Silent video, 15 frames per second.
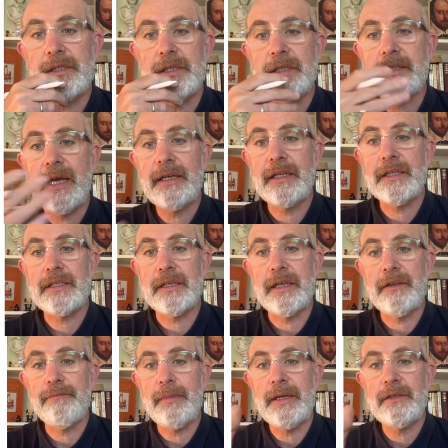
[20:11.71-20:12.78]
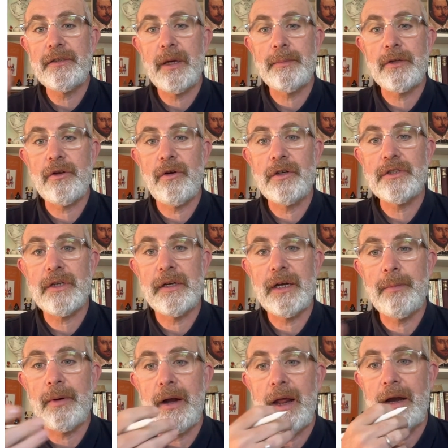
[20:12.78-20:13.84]
The attendants leave. Meantime, the court shall hear
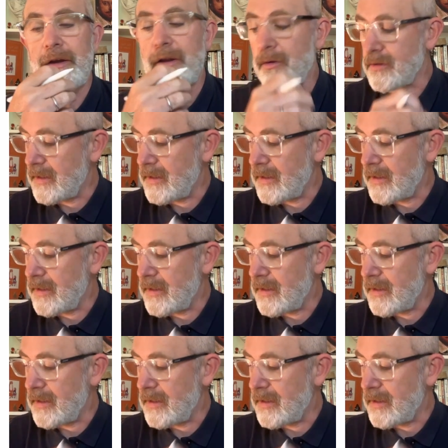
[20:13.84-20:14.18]
Bellario's